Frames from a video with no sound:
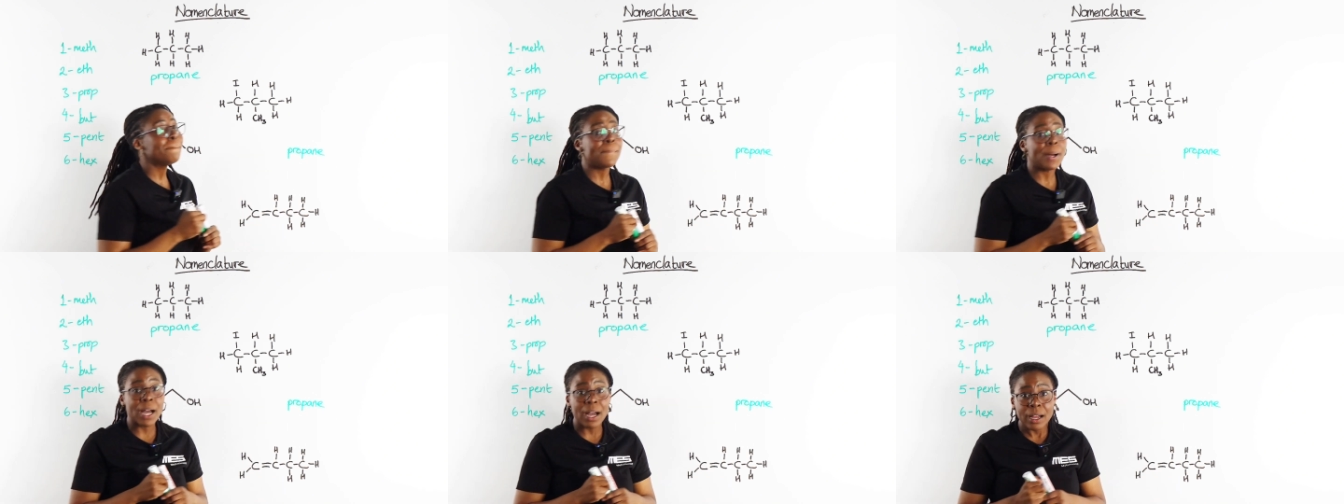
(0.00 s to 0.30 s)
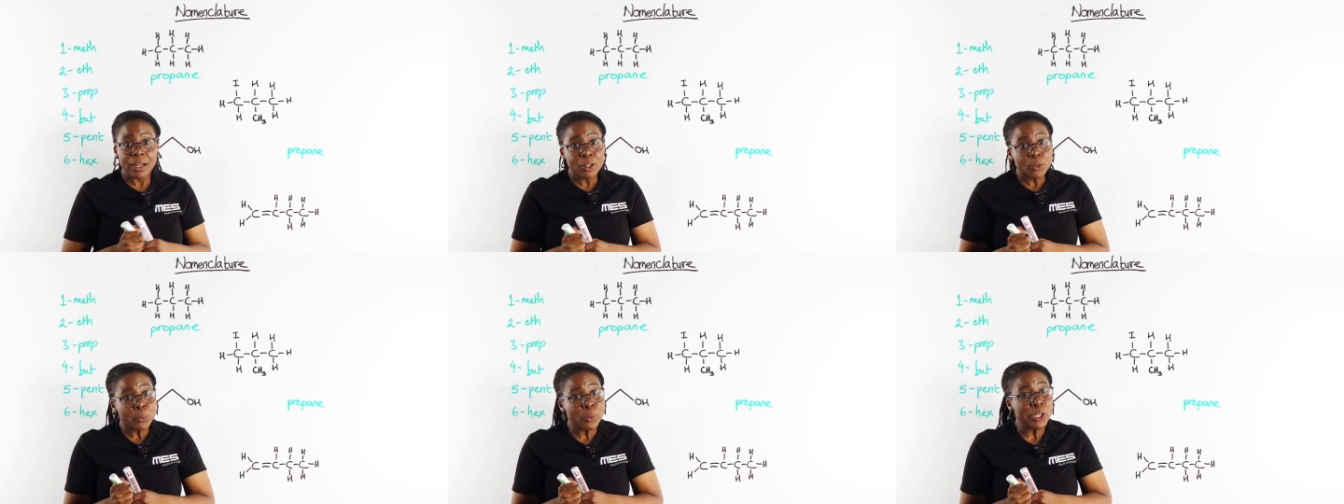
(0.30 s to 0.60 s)

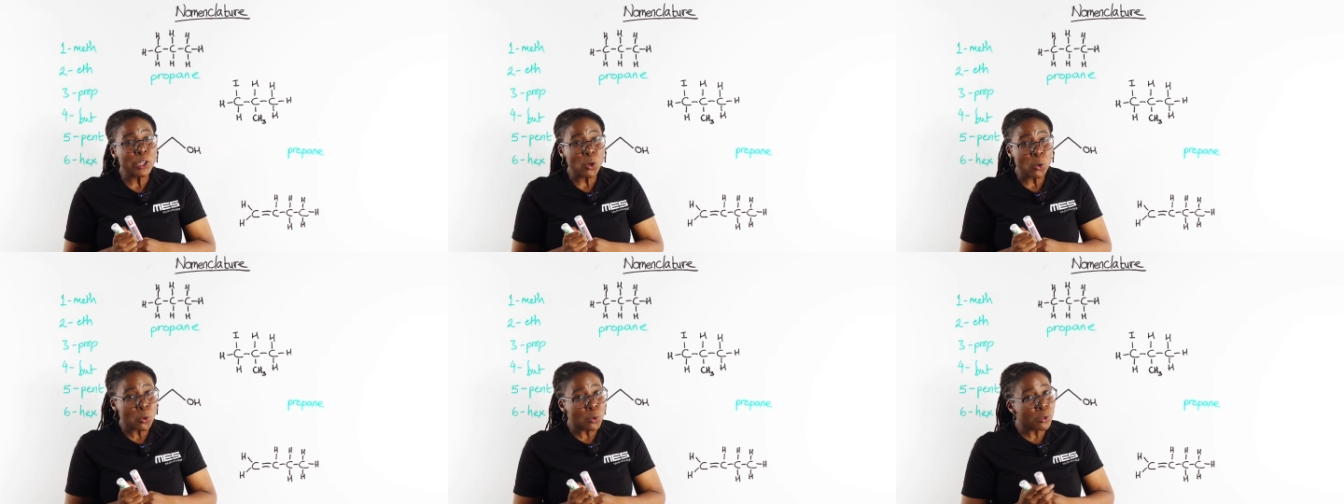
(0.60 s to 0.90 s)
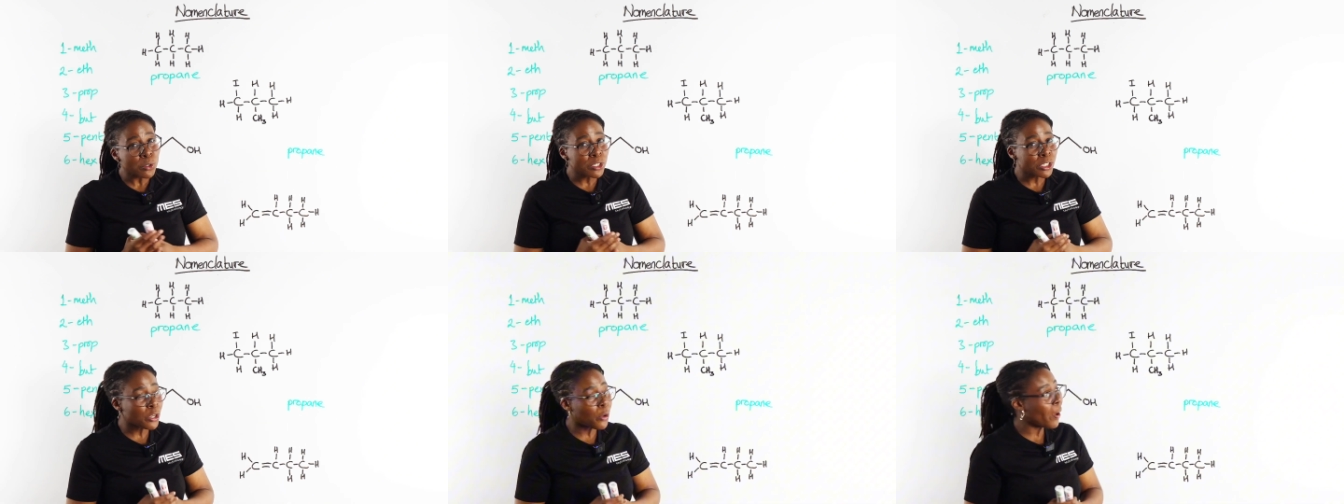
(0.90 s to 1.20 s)
But we
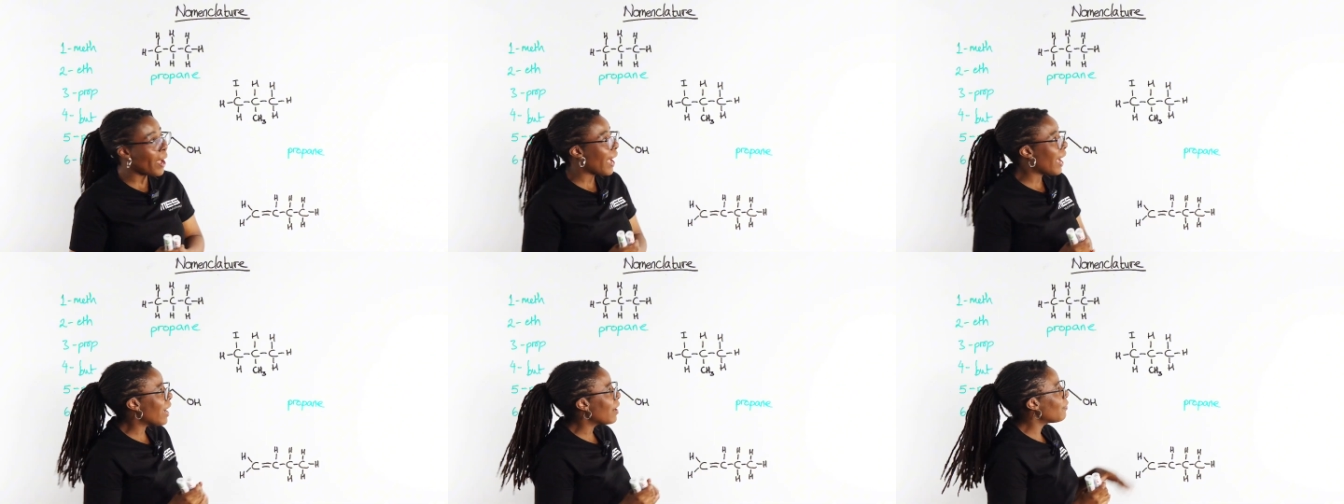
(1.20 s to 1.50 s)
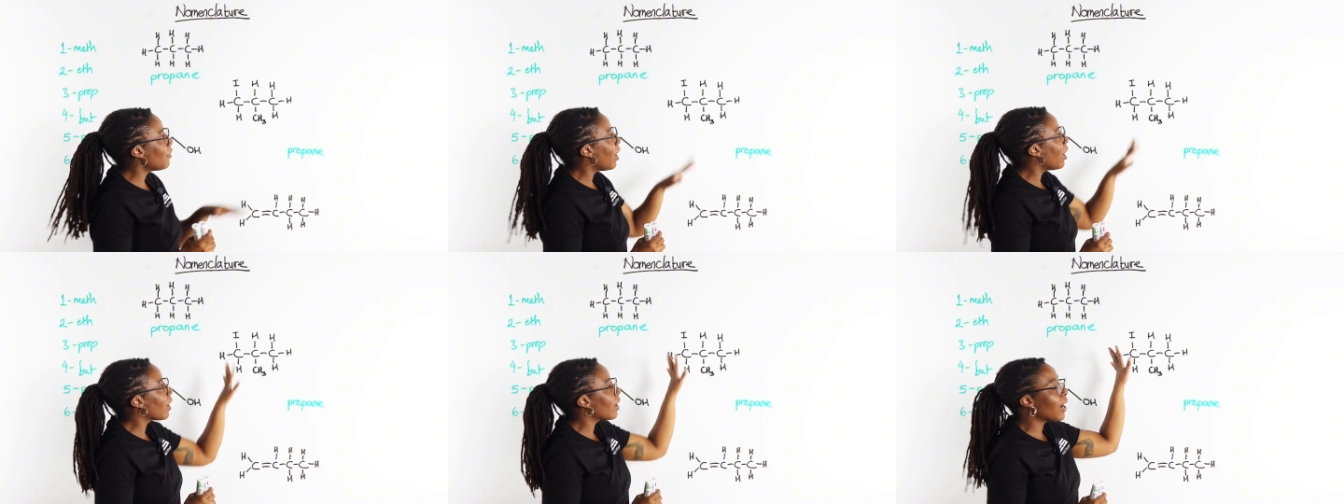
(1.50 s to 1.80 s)
also
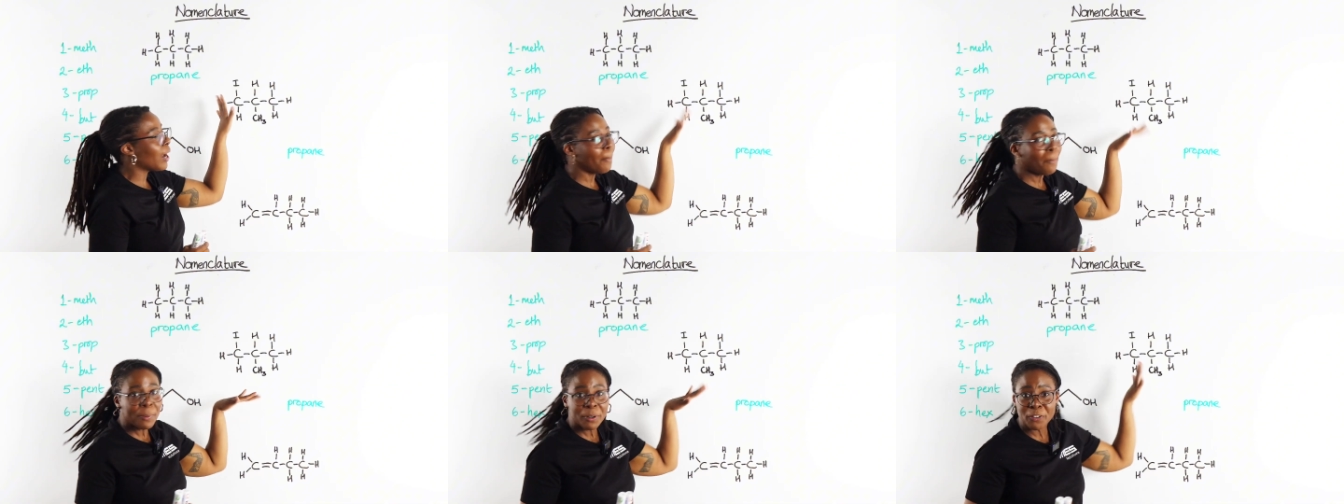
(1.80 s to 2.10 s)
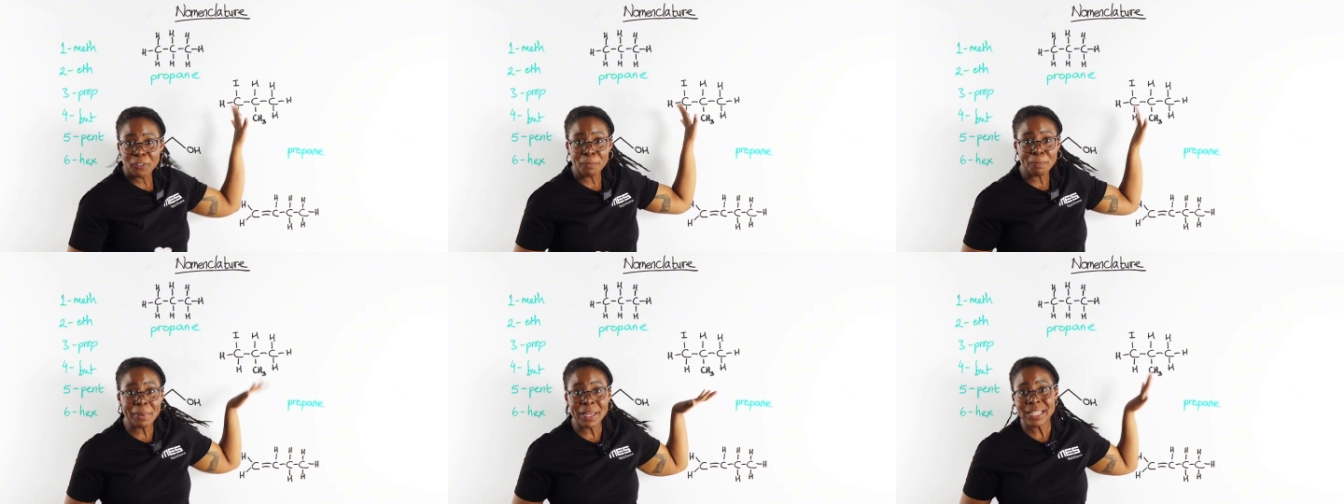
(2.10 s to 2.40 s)
have a couple
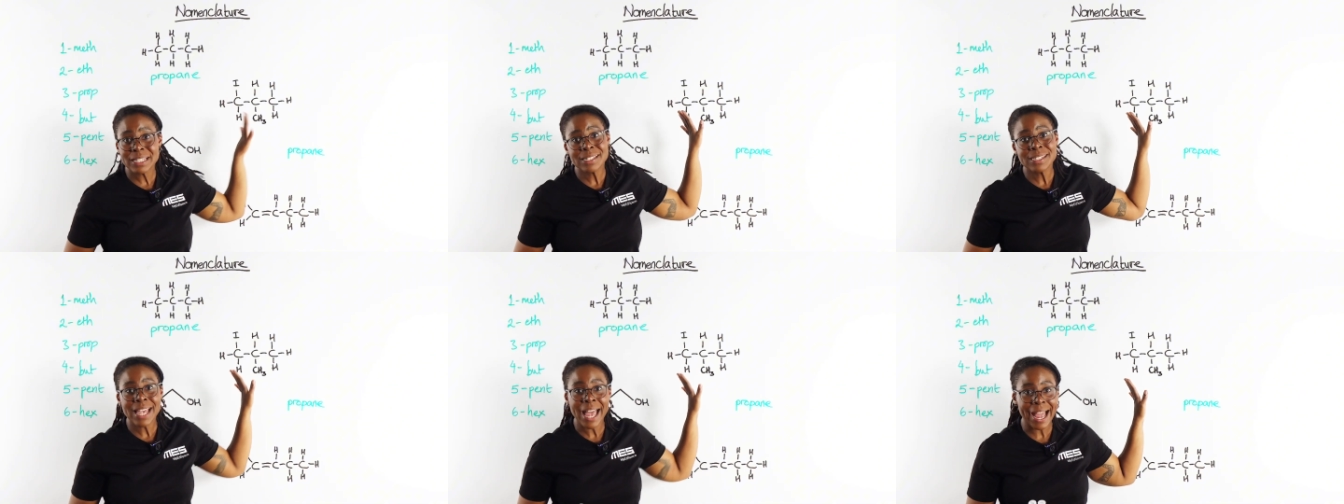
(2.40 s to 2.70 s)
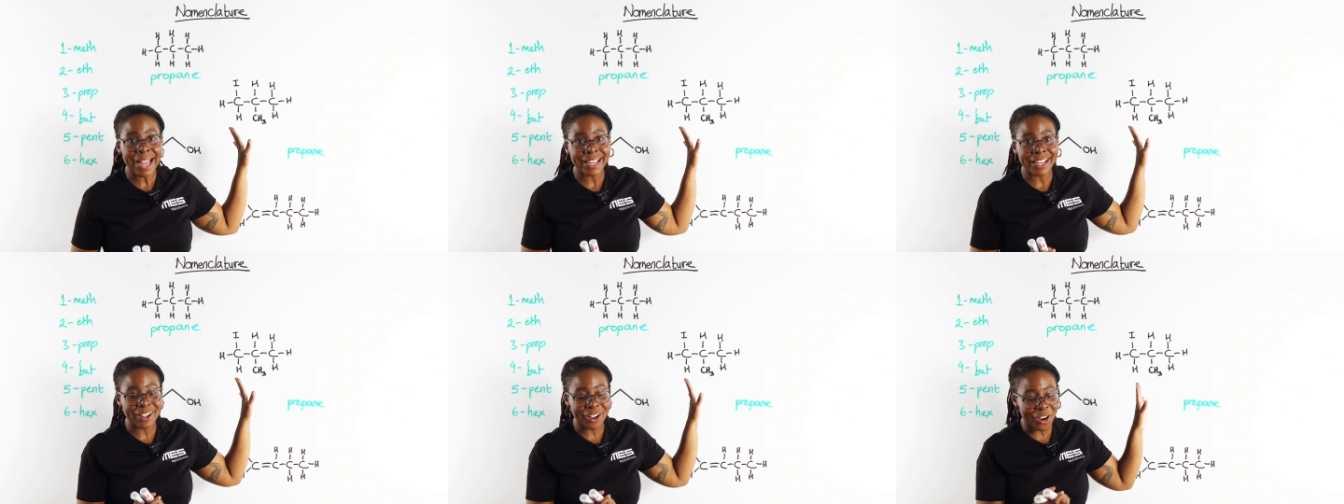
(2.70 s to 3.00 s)
of bits
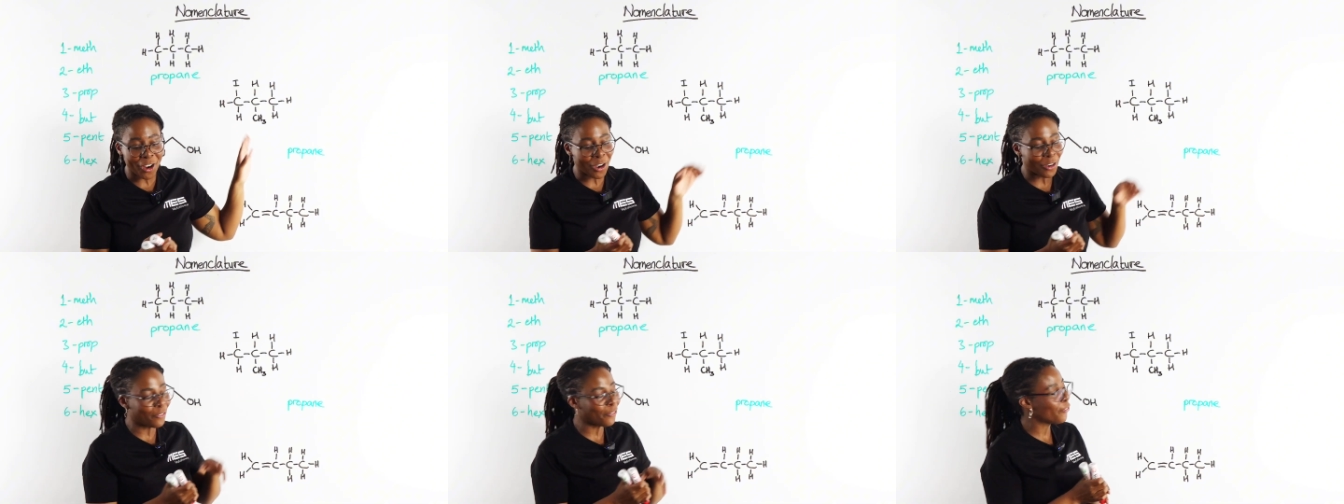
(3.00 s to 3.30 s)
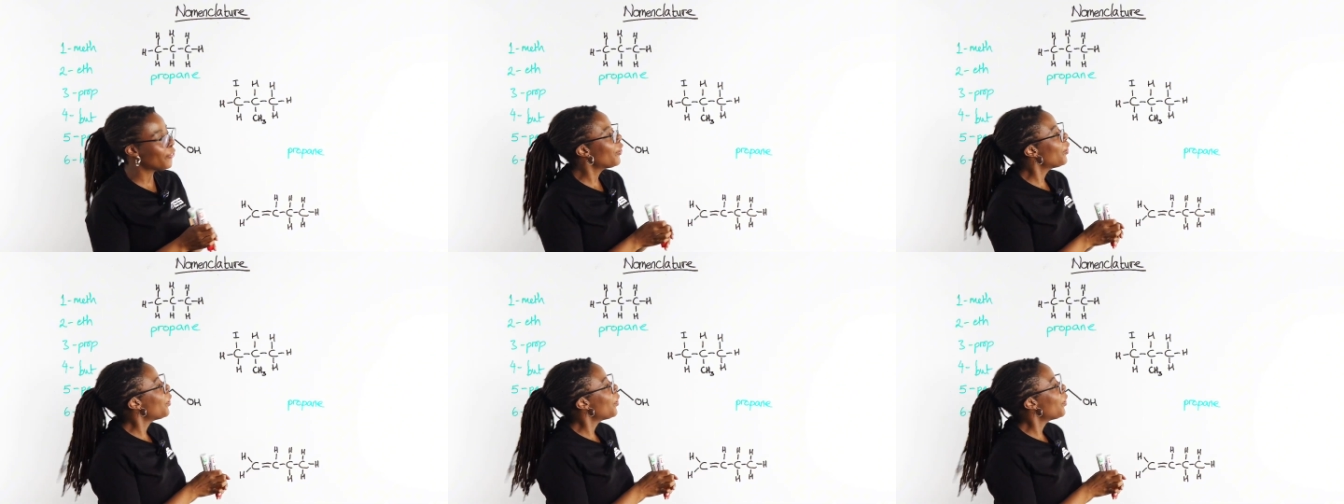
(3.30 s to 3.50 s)
hanging off.